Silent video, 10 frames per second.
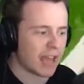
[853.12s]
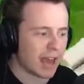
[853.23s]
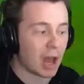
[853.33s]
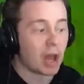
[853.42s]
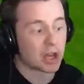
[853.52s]

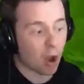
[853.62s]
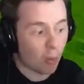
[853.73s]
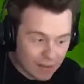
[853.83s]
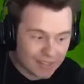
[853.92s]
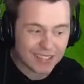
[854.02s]
yet.
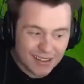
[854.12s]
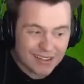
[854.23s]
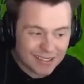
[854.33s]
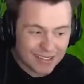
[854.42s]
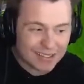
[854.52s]

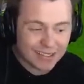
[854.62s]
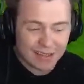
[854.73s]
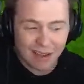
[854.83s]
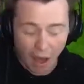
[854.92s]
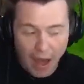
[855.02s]
Coincidence?
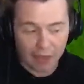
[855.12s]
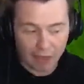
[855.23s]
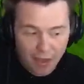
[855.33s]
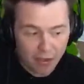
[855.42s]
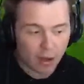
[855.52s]
I
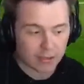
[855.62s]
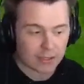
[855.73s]
think not.